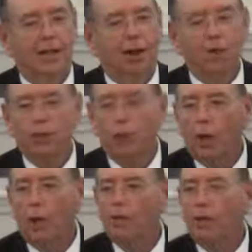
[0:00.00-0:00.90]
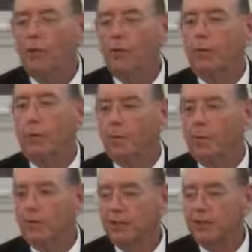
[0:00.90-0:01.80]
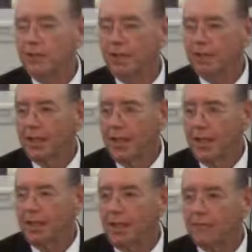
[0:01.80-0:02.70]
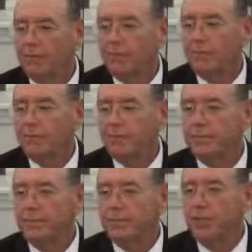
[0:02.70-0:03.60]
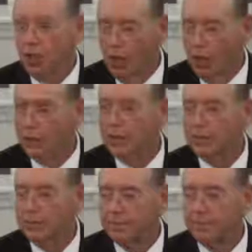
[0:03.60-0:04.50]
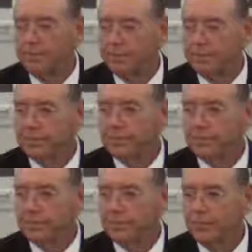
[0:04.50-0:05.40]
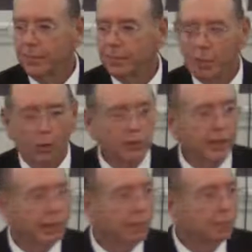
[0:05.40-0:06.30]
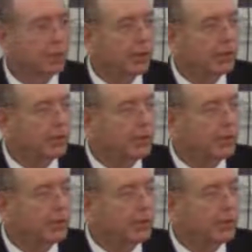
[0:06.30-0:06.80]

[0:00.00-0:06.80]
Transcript: Over 1,200 people since that time have jumped from the Golden Gate Bridge.